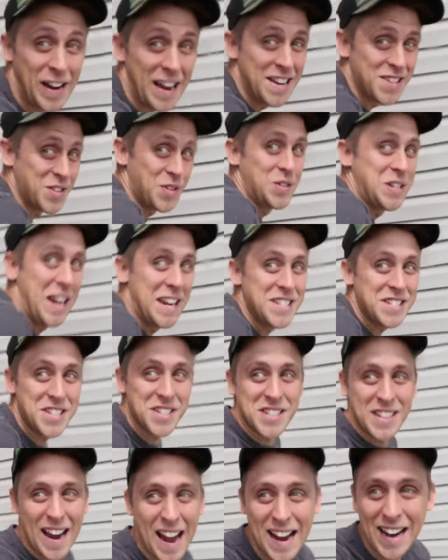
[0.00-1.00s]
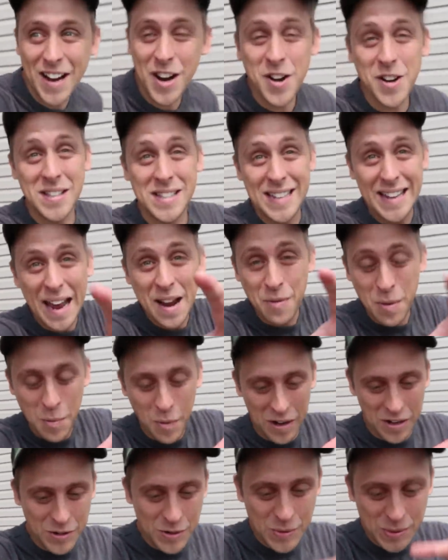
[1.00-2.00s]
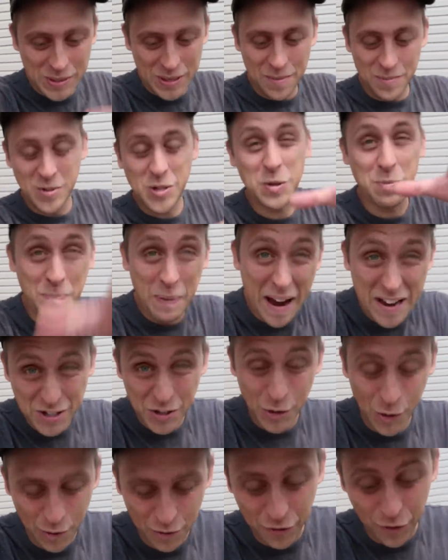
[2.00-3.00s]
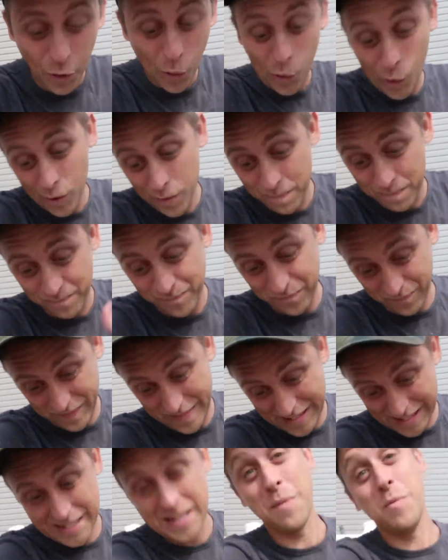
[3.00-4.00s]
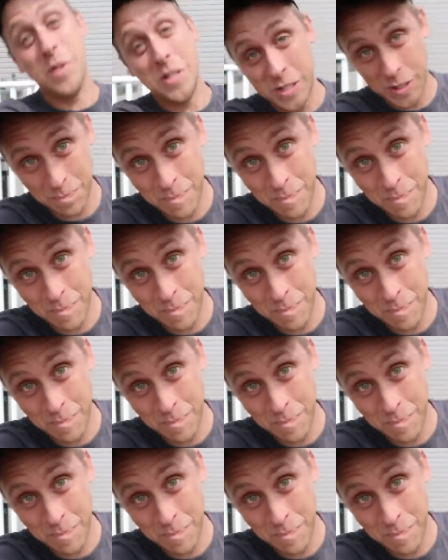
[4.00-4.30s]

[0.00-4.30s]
Okay, so Chase just got here, and today we want to do something special for someone